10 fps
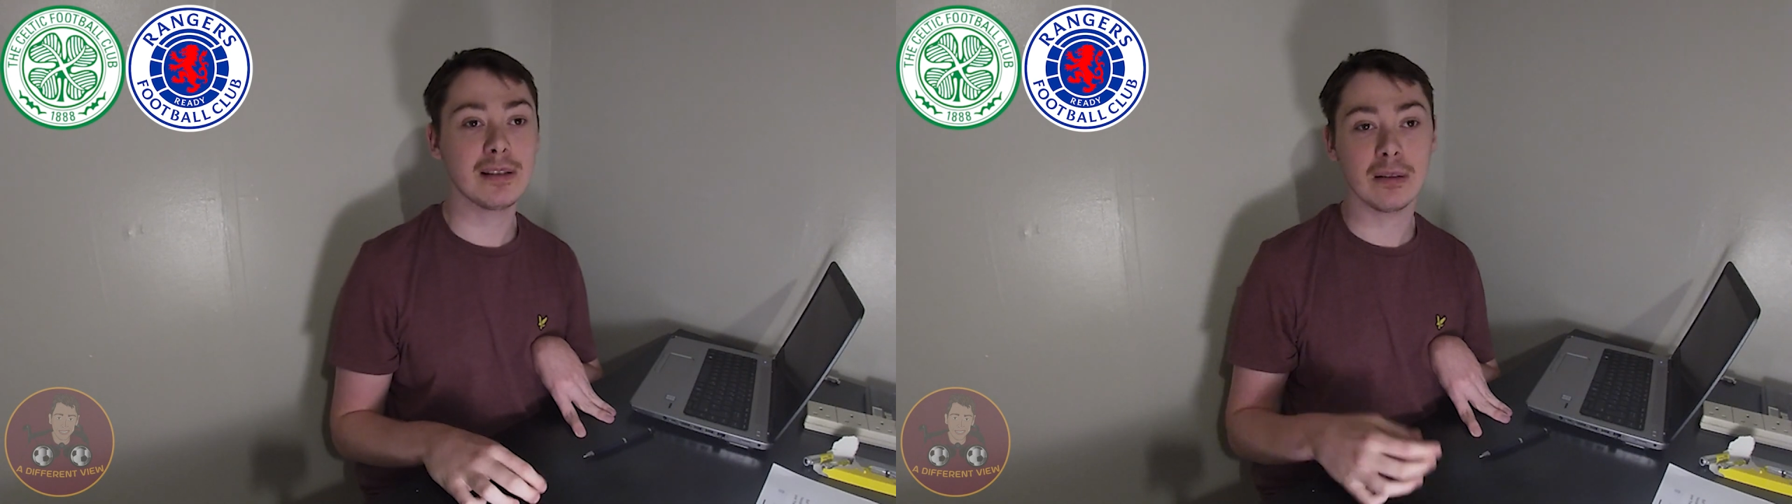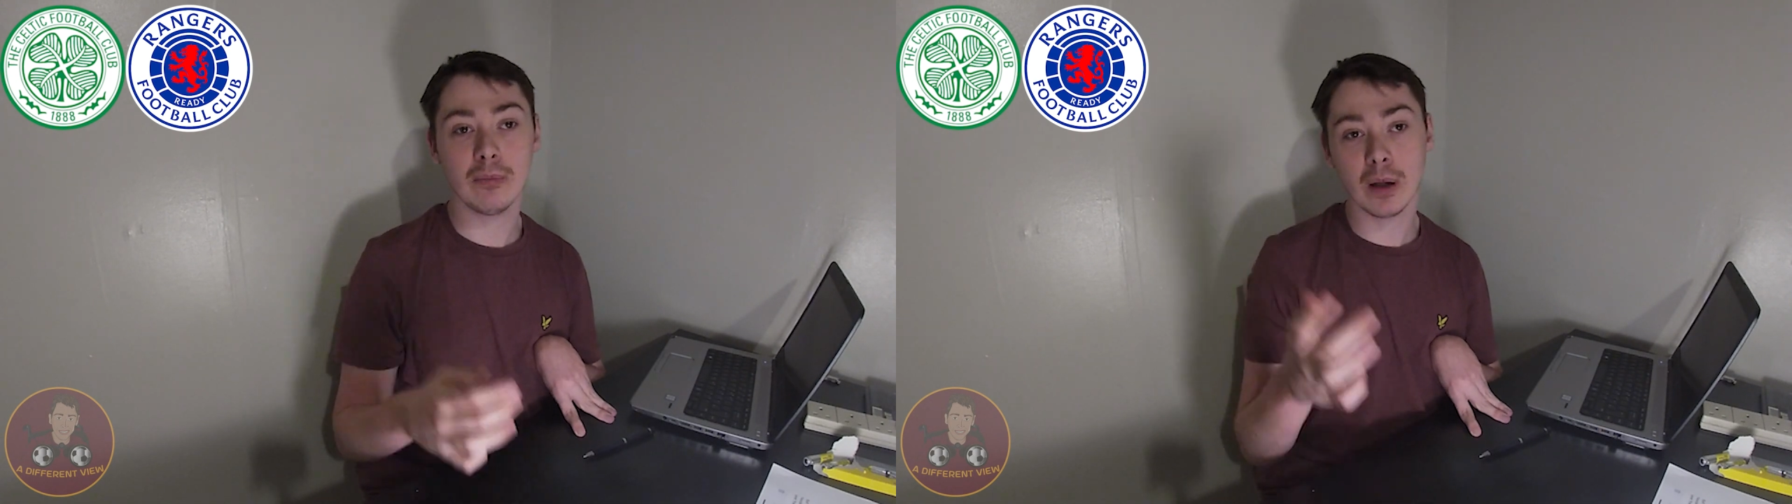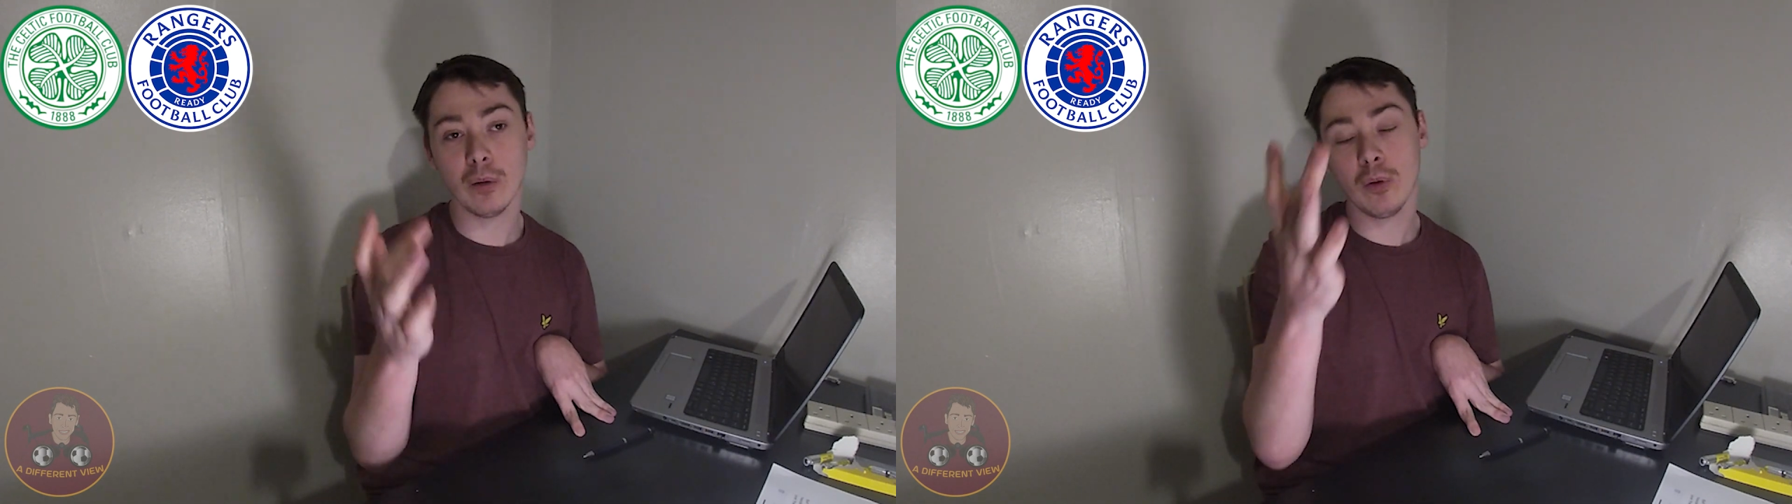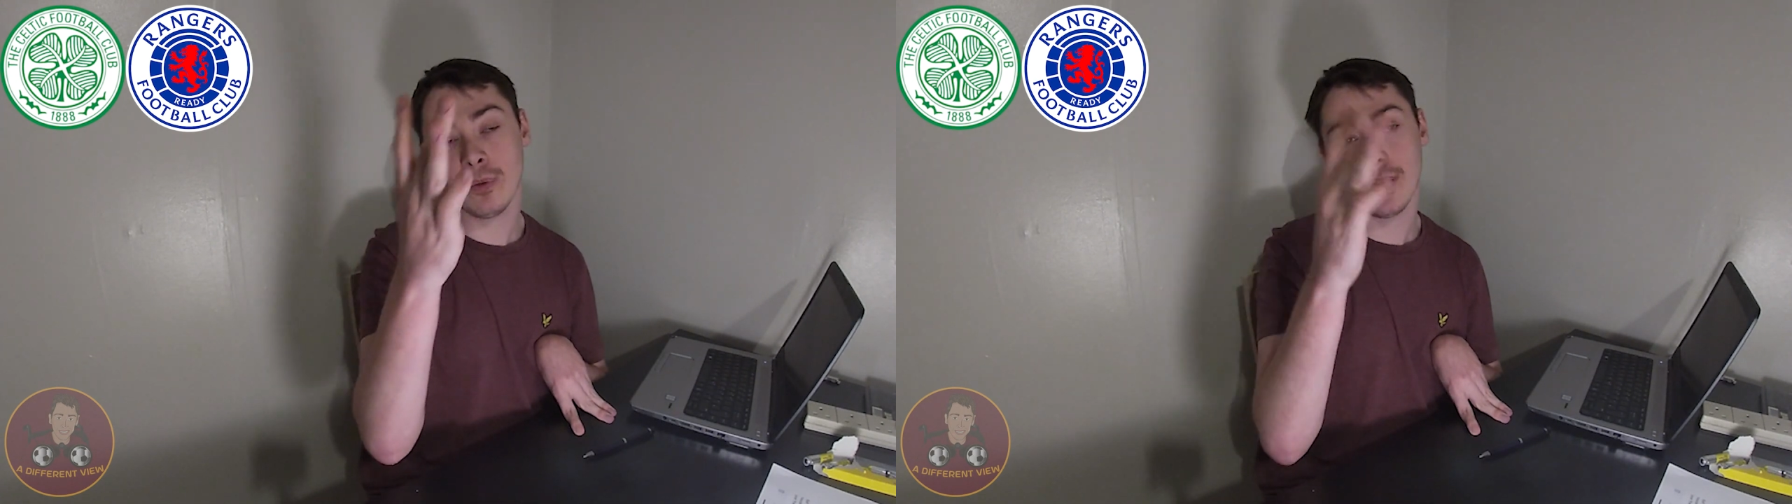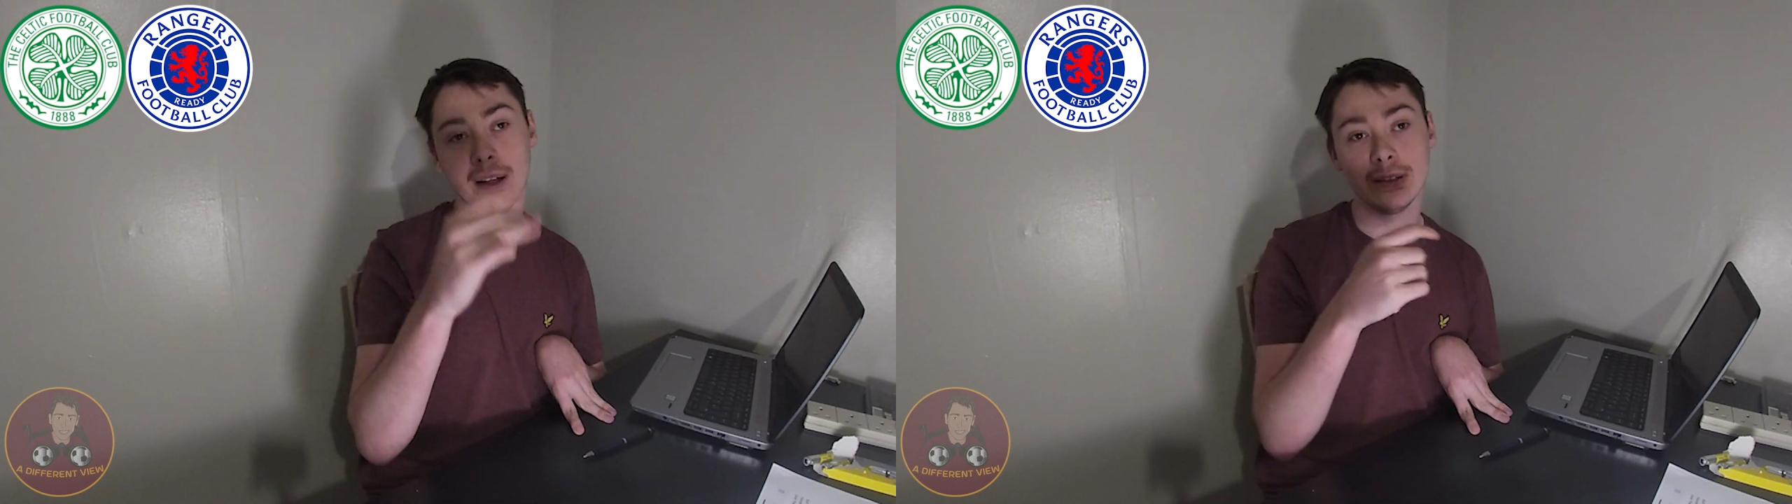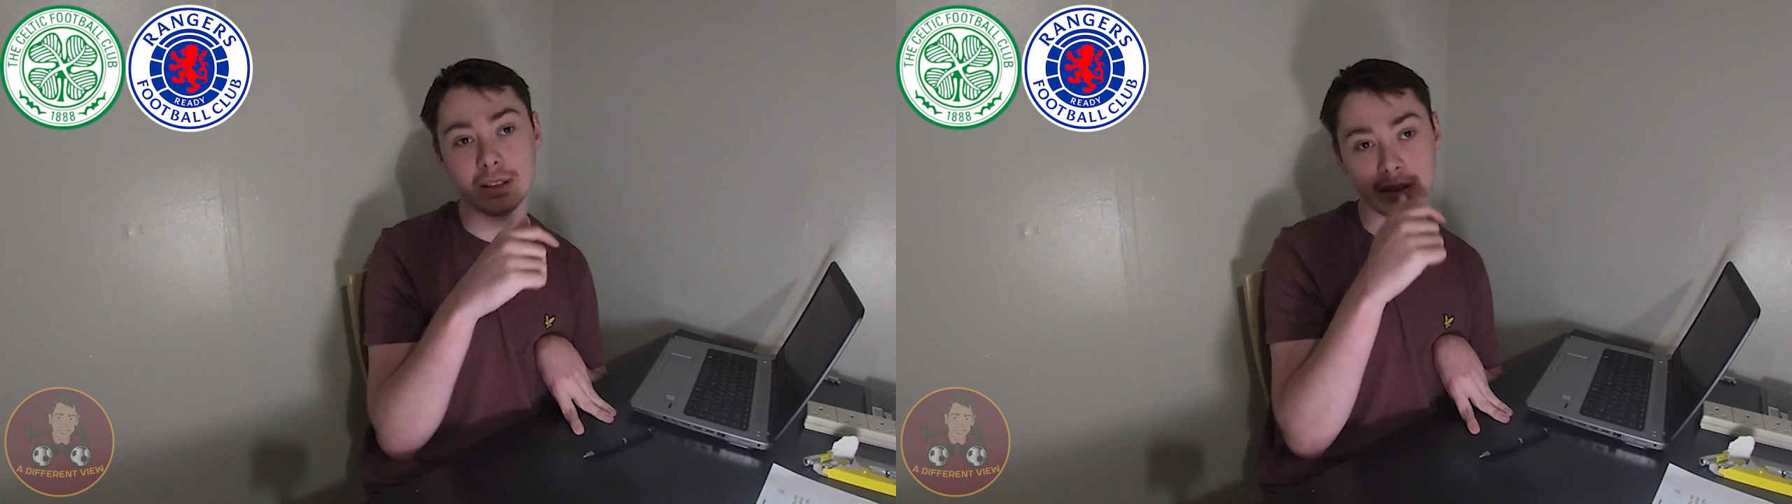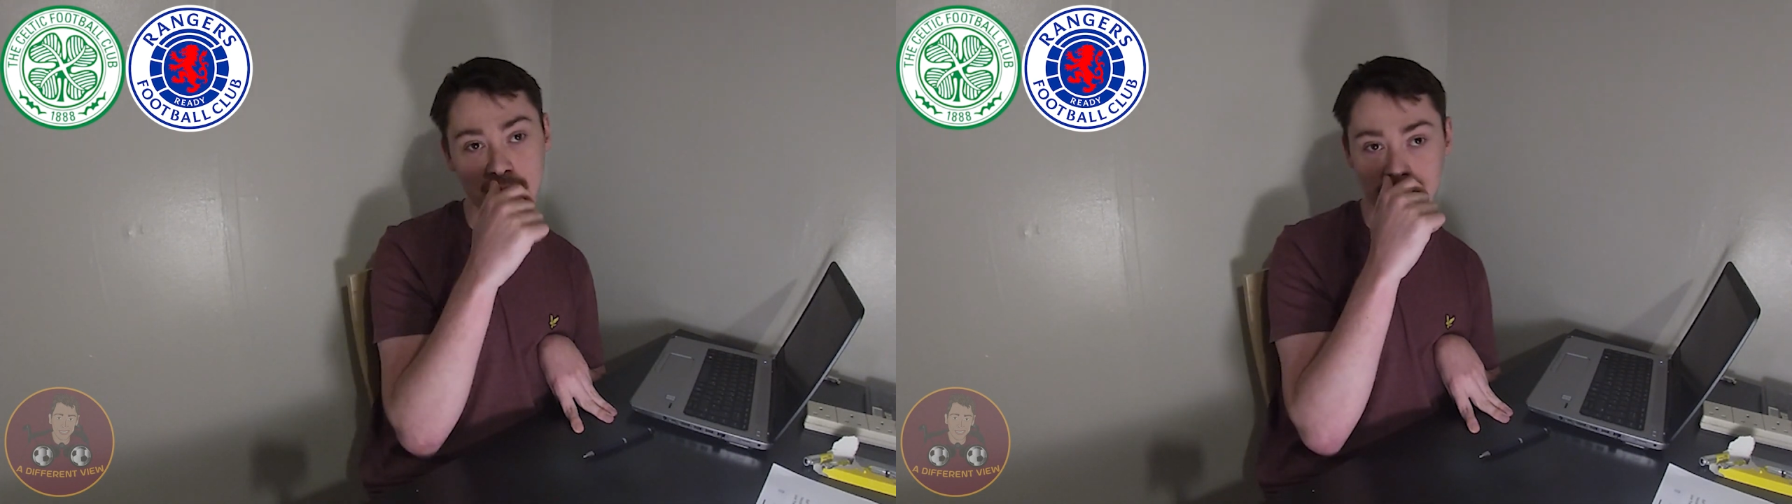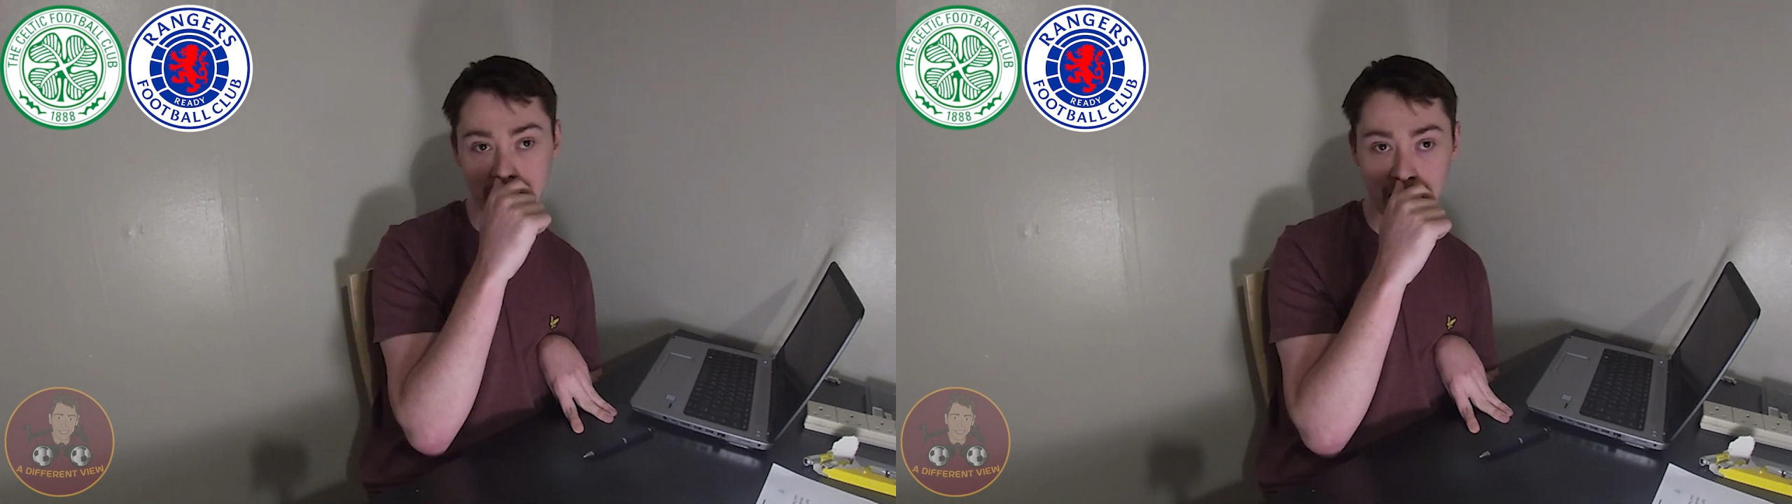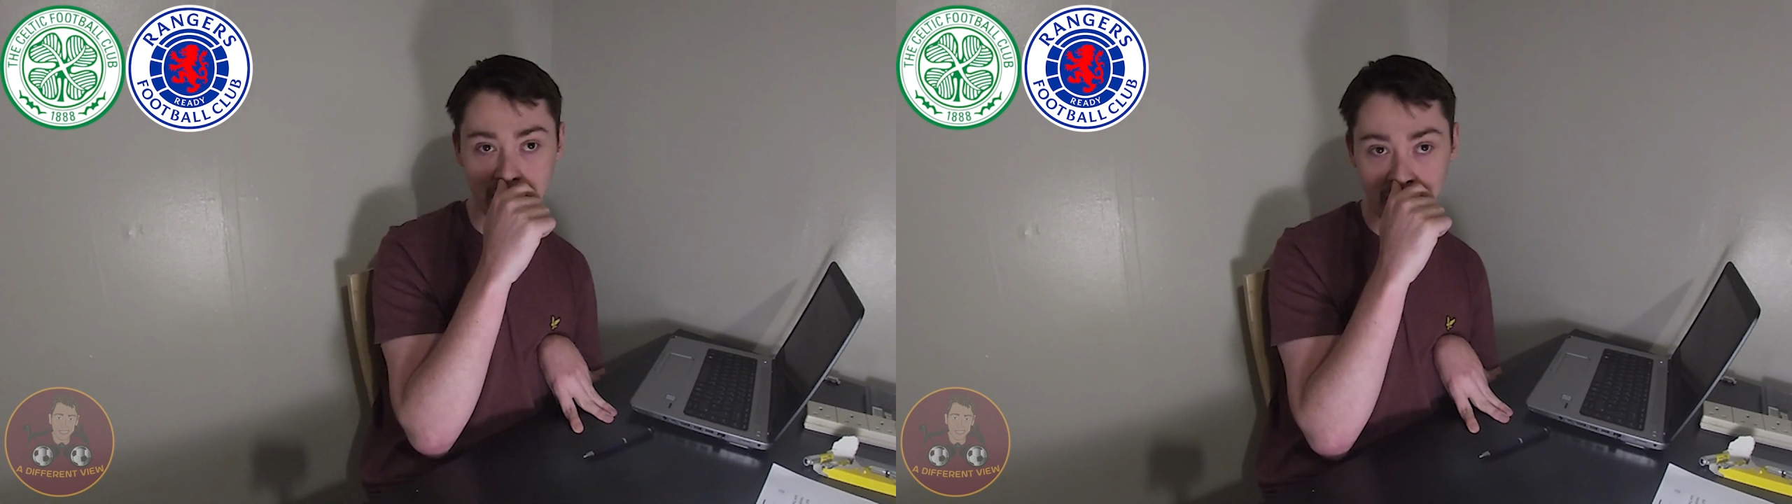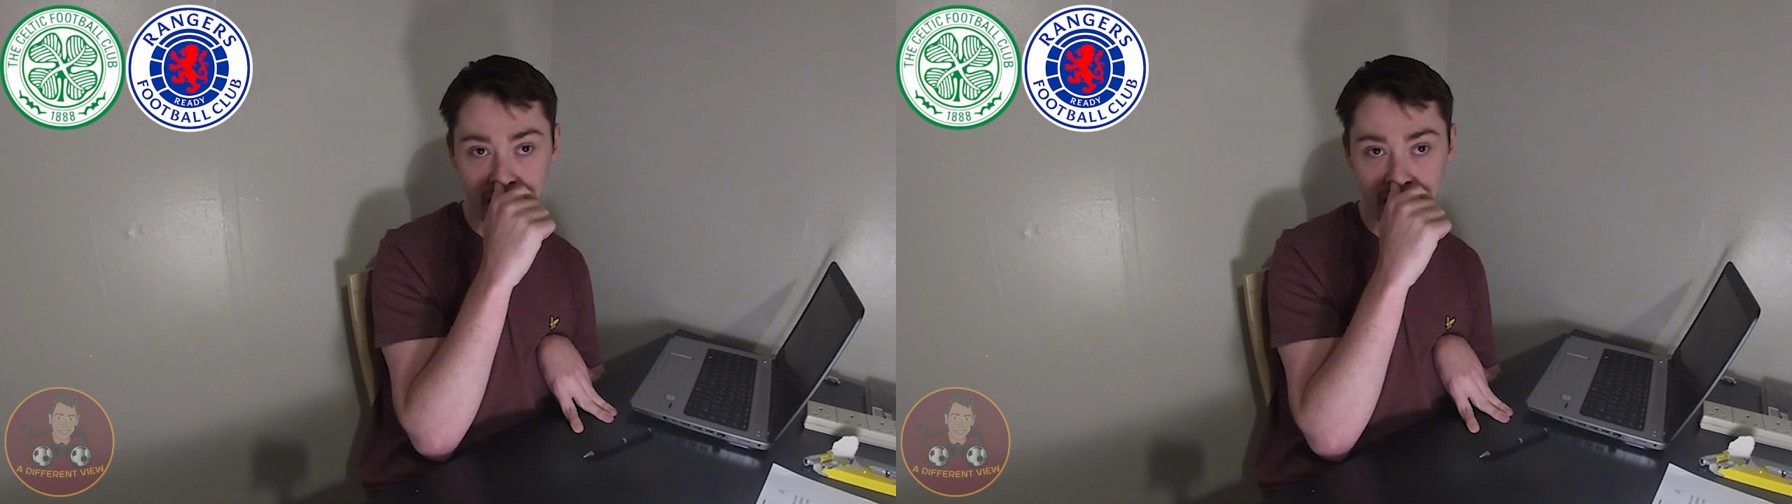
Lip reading: And Motherwell fans, as I say,